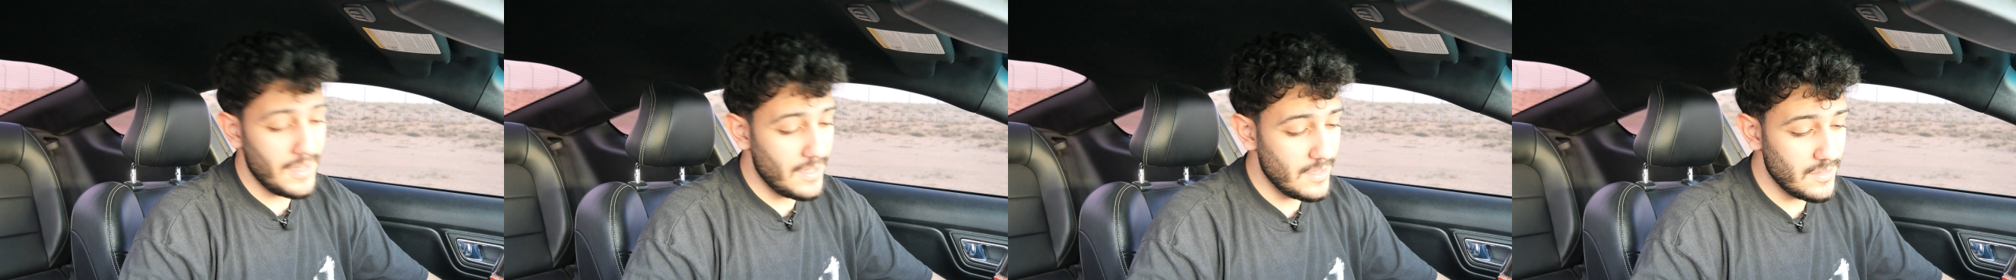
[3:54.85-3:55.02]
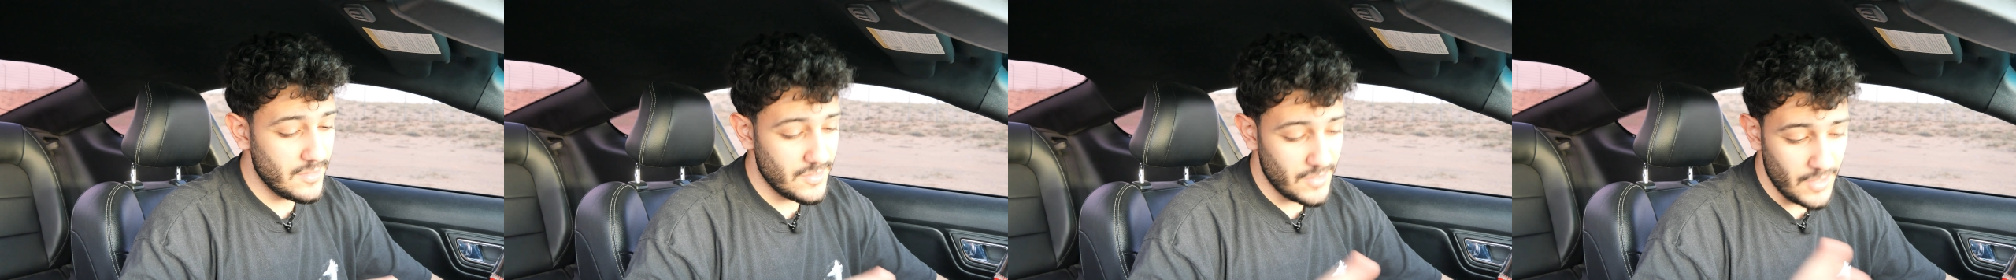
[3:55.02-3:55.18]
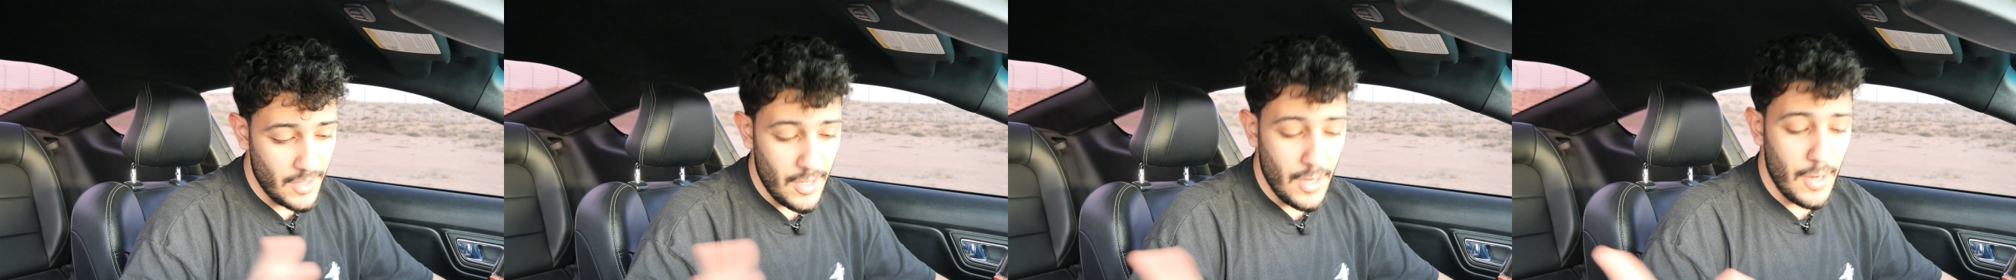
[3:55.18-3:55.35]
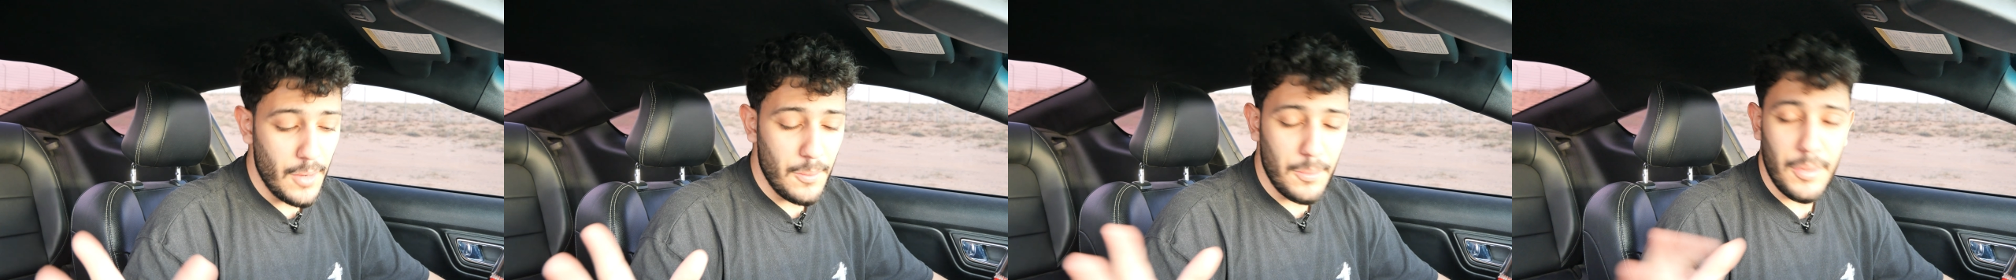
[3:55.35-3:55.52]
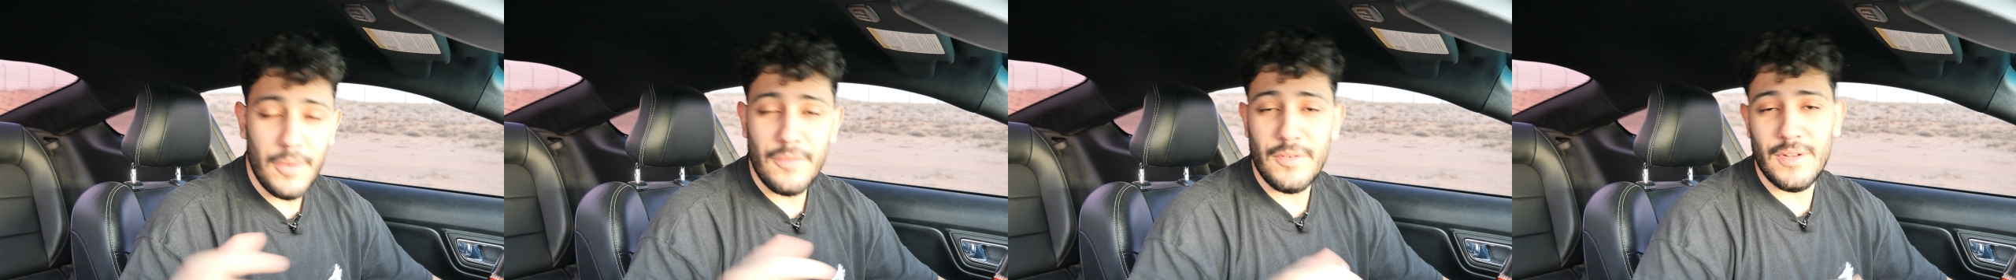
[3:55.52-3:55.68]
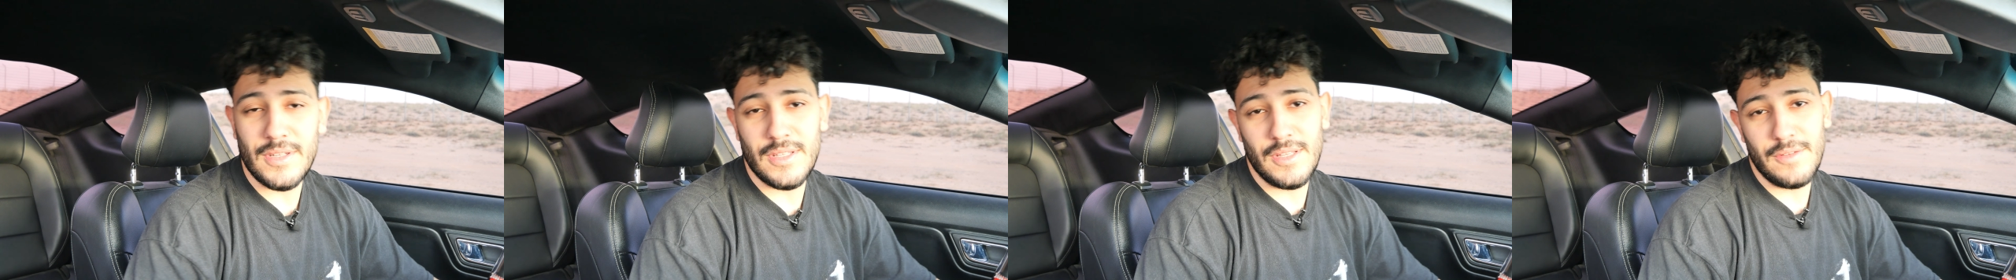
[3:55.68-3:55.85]
it is
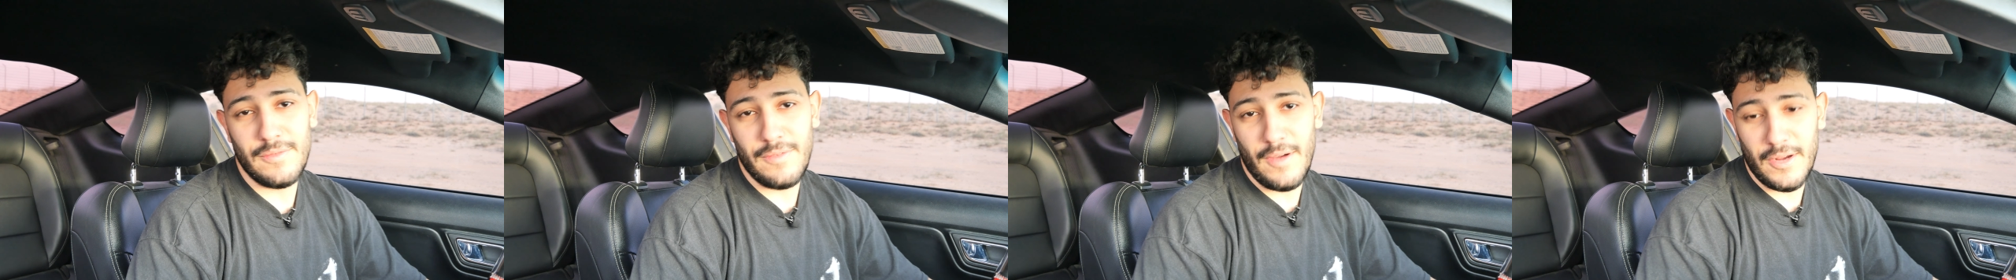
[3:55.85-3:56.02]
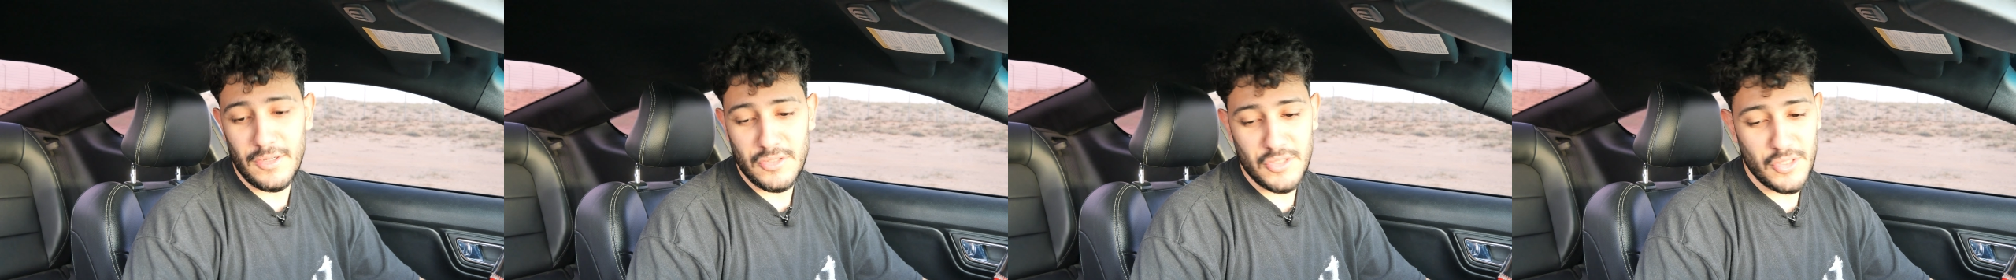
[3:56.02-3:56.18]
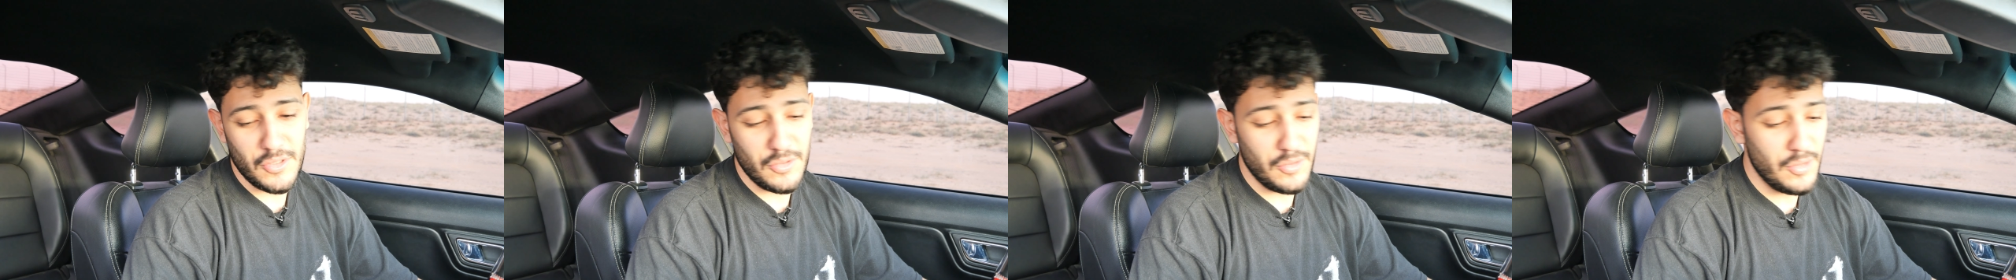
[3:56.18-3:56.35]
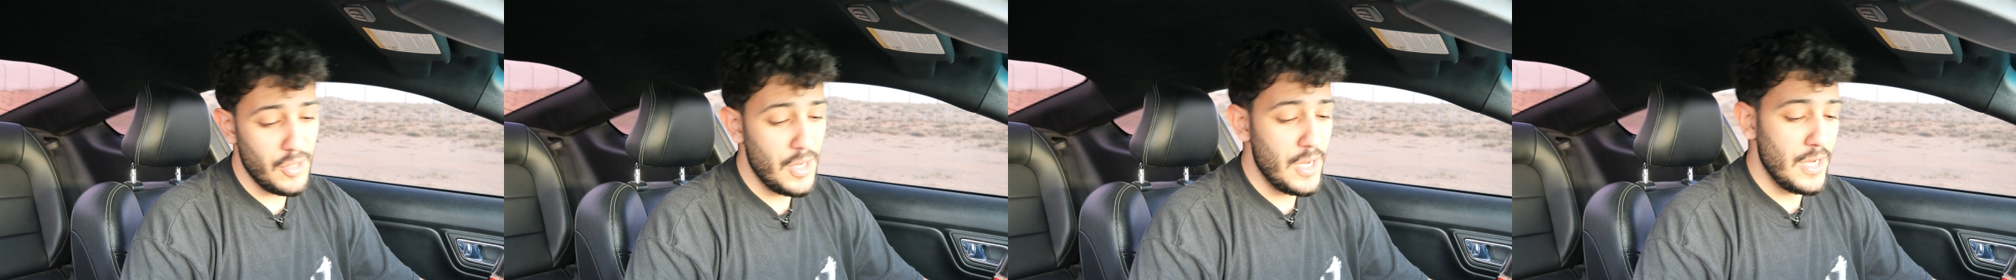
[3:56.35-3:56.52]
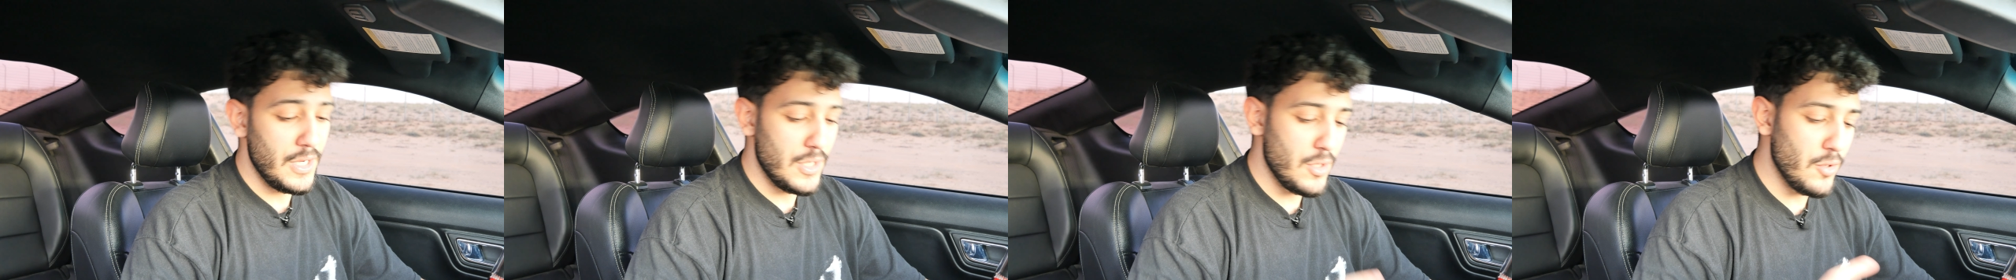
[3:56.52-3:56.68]
perfectly functional.